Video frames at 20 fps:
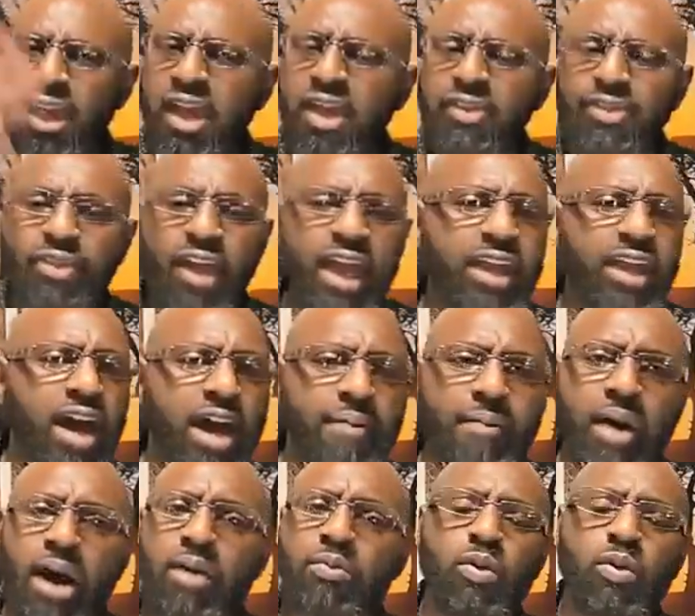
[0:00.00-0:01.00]
and they
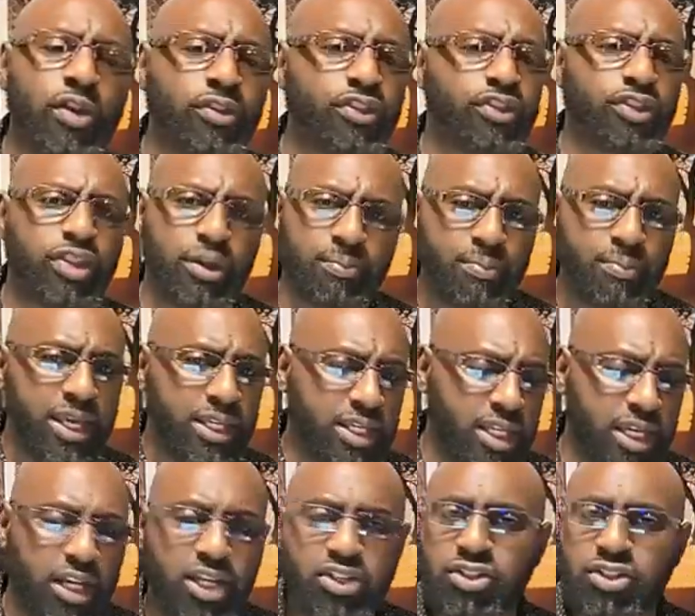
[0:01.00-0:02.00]
come up with
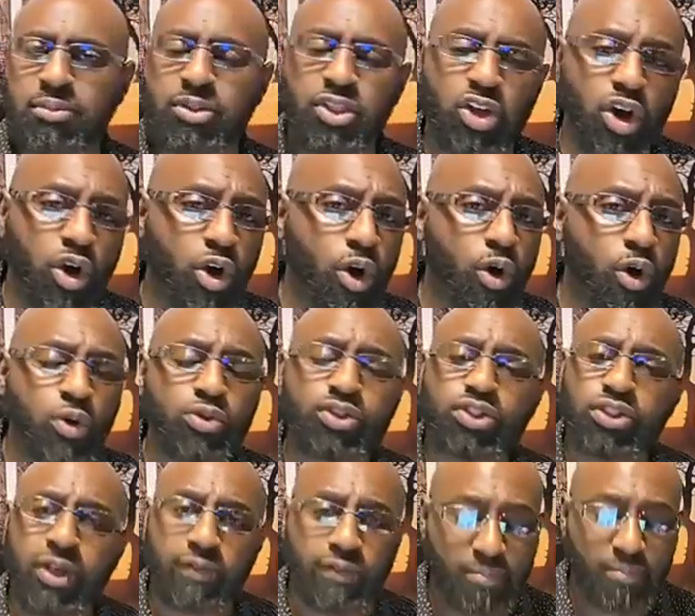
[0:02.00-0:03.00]
dominionism and the whole
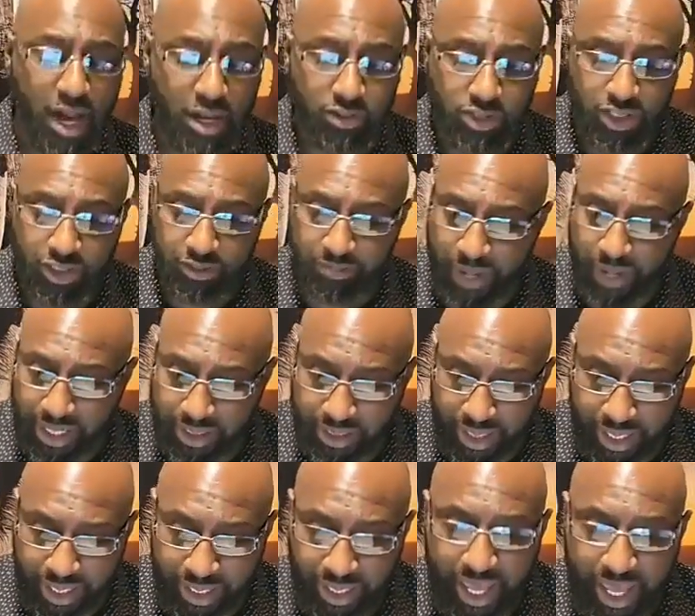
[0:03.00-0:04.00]
seven mountains
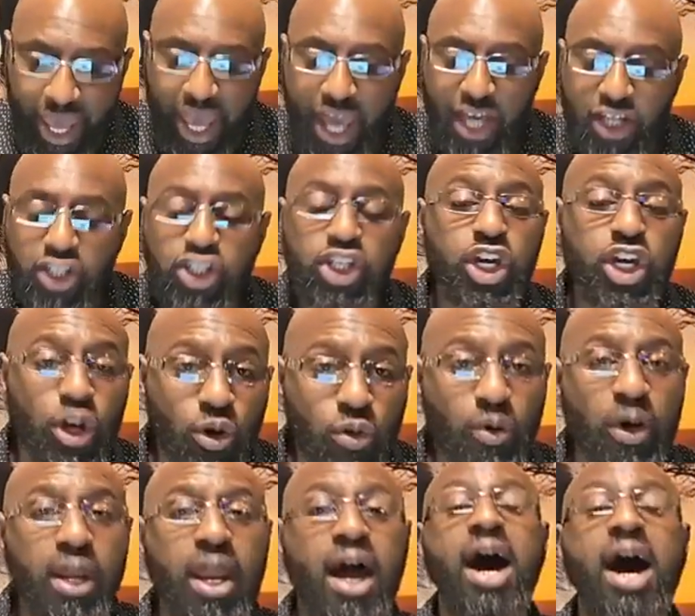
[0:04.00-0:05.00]
mandate.
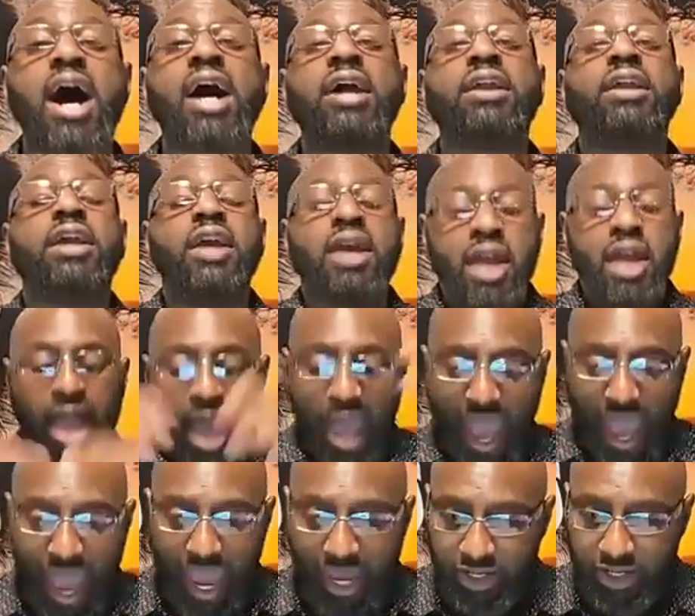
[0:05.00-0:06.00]
QAnon.
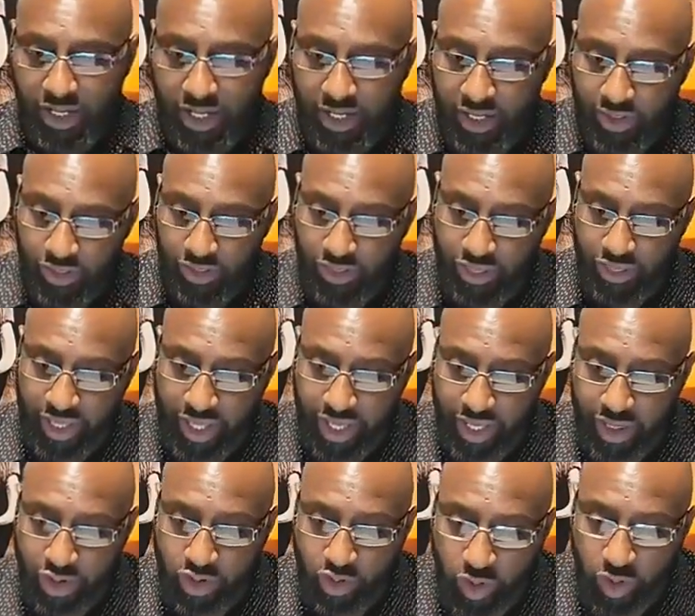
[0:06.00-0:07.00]
And
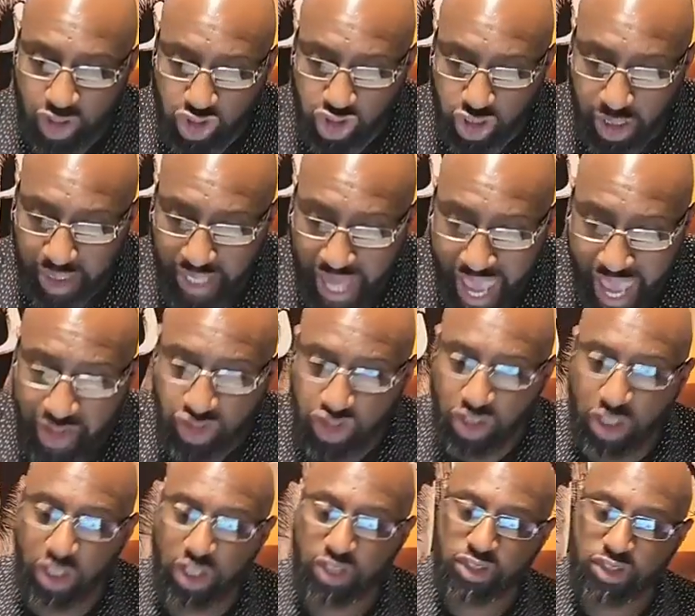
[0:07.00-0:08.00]
the Christian
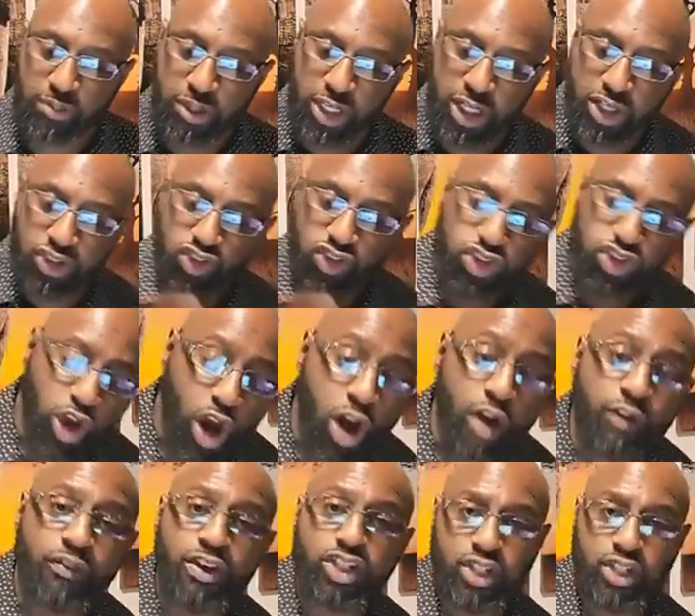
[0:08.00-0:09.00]
nationalism and
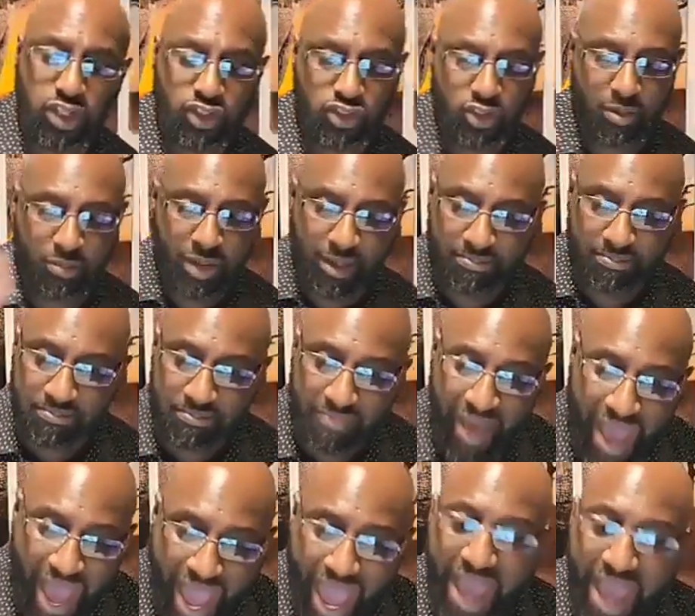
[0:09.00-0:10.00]
conservatism and
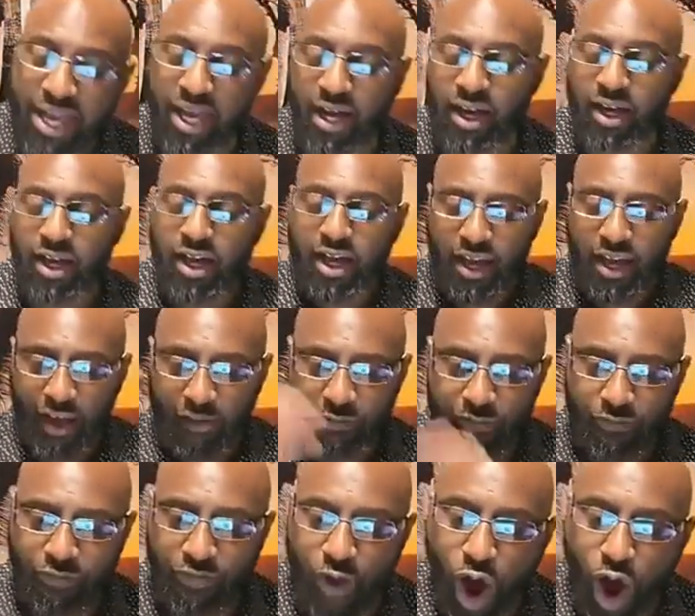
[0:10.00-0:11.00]
MAGA
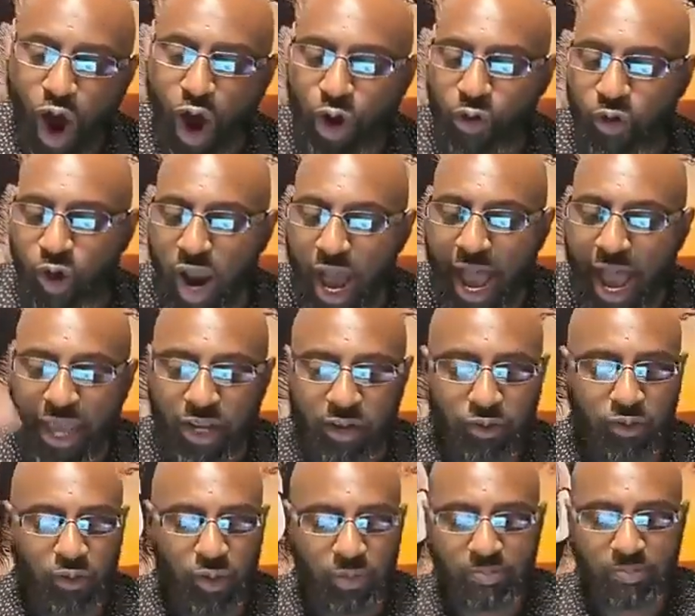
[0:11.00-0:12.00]
and far right,
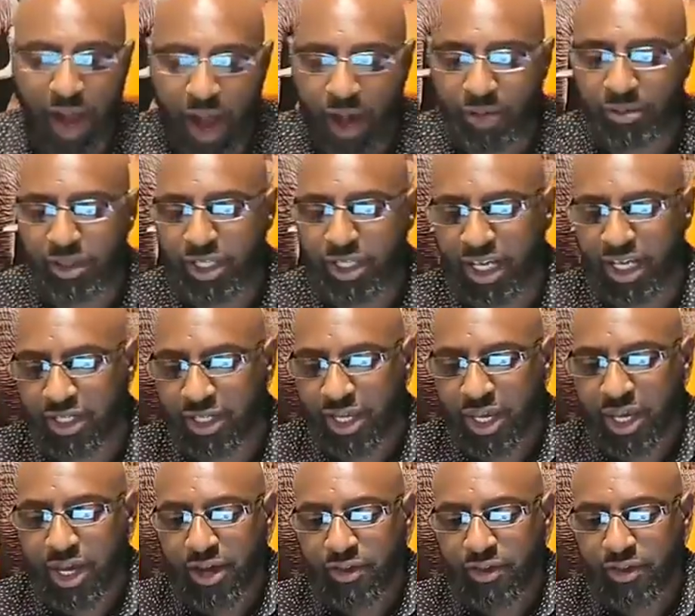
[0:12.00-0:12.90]
Republican,